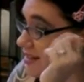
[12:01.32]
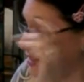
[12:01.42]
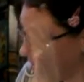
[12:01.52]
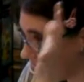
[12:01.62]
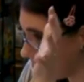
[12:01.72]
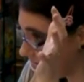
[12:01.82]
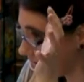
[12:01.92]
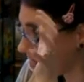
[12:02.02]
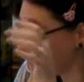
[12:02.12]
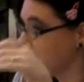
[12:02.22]
in the
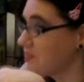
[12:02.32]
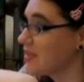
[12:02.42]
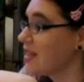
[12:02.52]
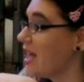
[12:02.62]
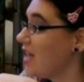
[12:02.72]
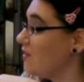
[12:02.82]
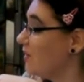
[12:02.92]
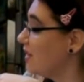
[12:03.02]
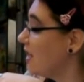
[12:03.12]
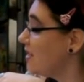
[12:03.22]
series. I
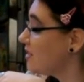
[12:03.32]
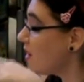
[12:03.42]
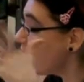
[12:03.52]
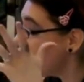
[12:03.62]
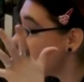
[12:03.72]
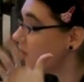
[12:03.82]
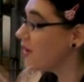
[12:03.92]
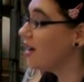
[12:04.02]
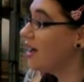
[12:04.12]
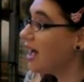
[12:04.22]
realized, oh,